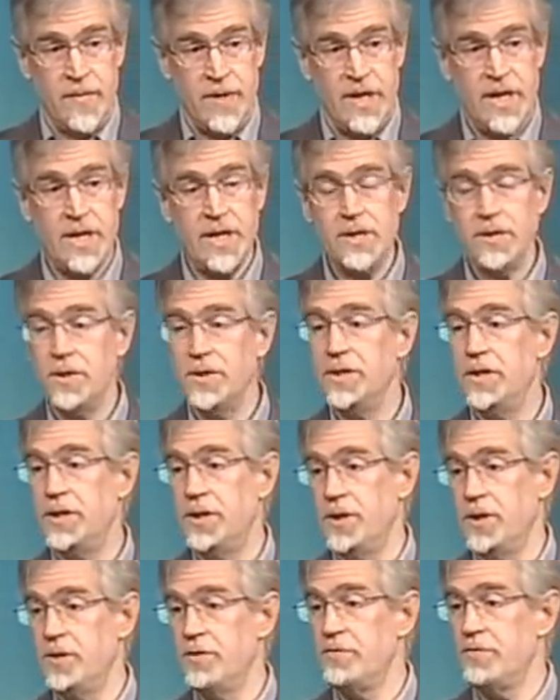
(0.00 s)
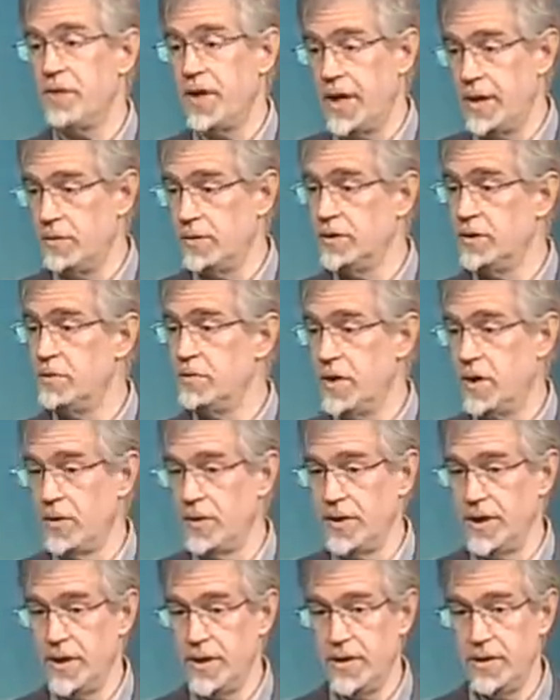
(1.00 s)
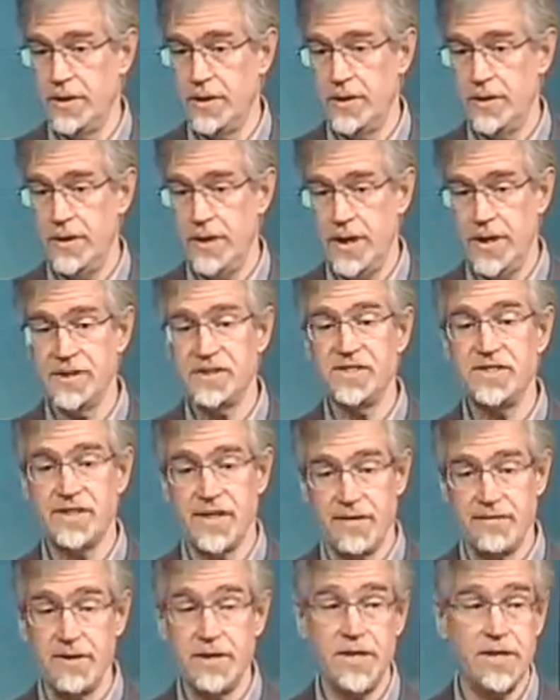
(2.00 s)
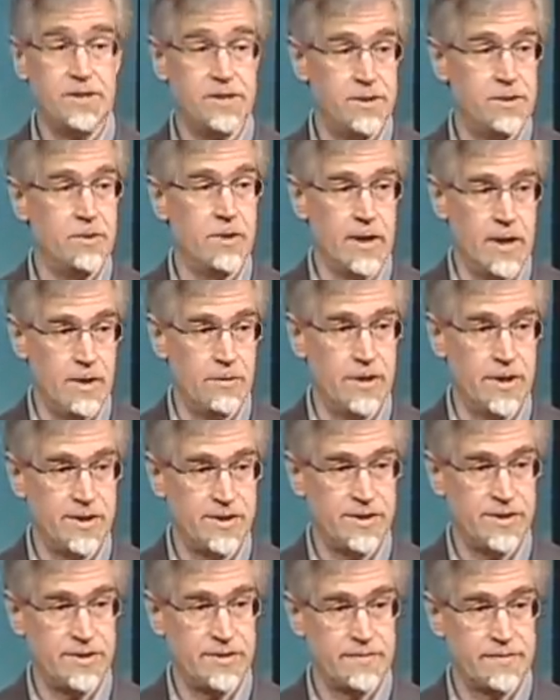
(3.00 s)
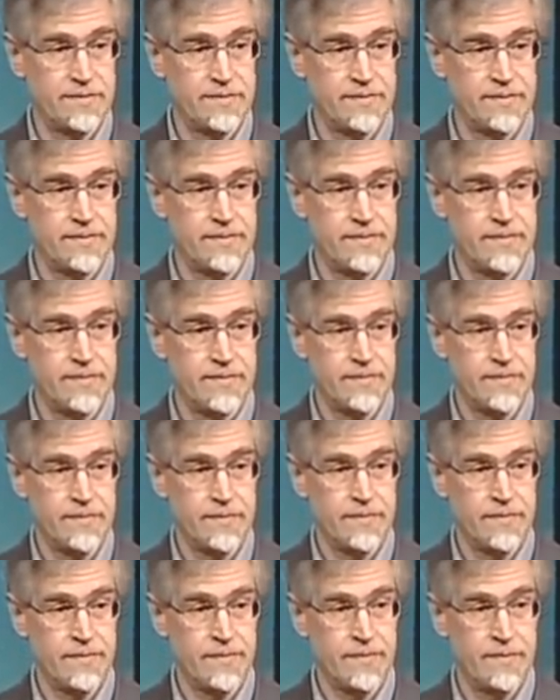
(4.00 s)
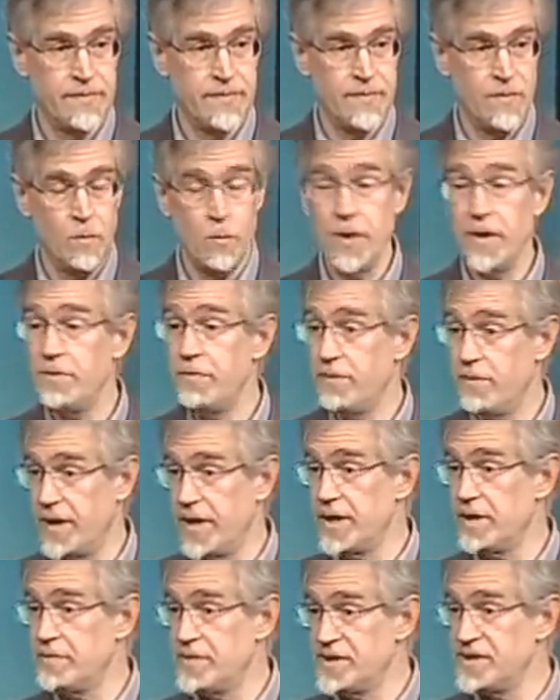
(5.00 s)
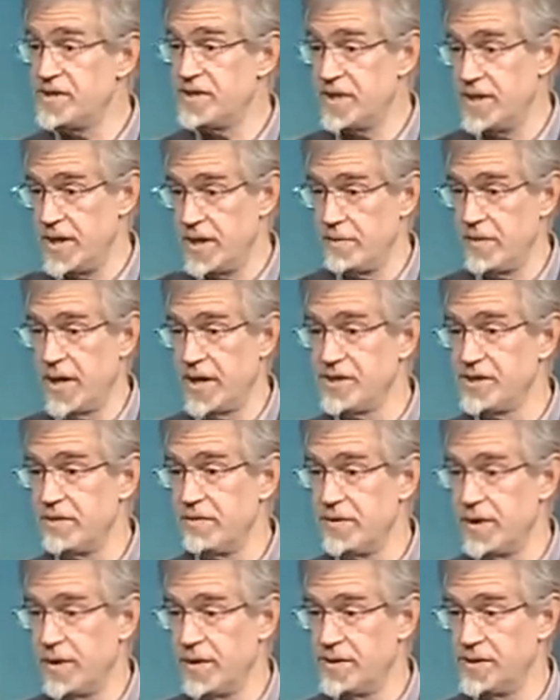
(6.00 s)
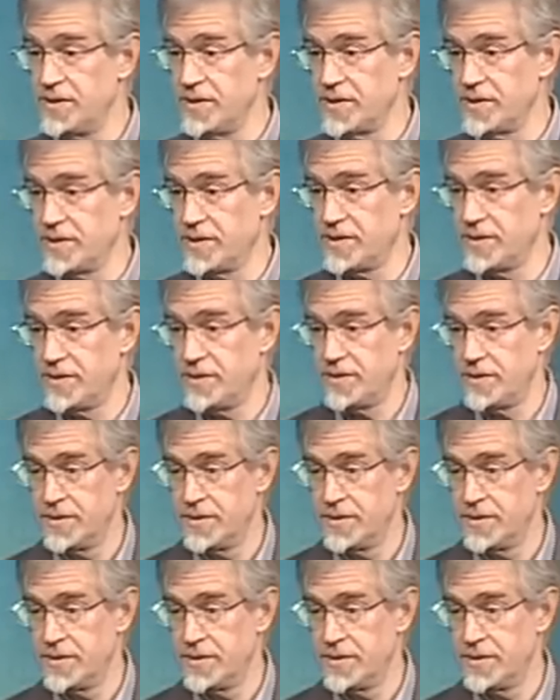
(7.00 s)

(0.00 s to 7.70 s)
He could cure viral pneumonia in 72 hours with vitamin C in massive doses.